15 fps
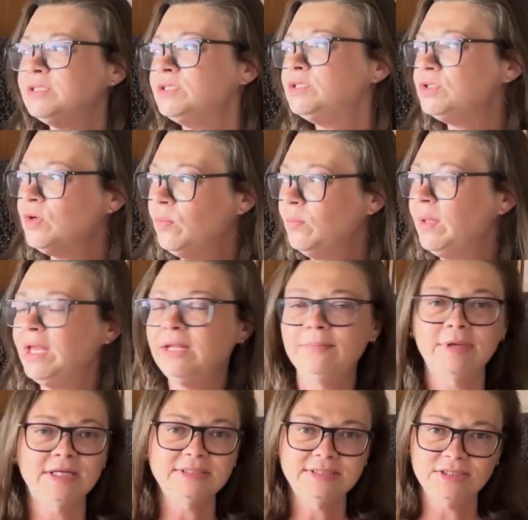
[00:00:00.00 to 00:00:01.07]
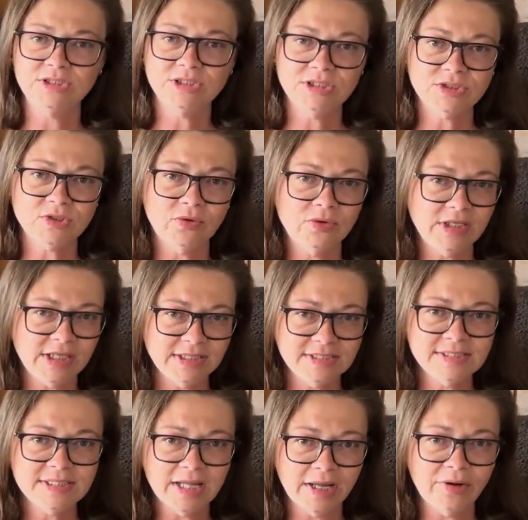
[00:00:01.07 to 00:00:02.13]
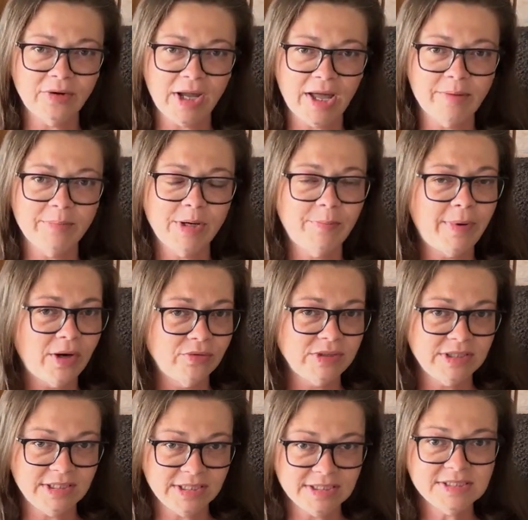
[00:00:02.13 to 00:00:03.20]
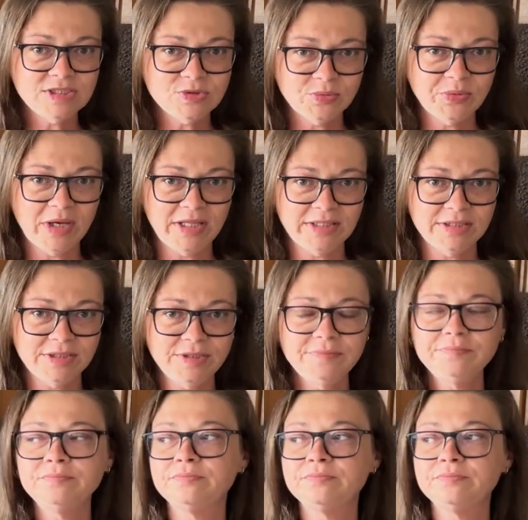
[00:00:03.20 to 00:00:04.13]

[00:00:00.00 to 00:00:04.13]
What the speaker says: so many messages on Instagram about this sweater,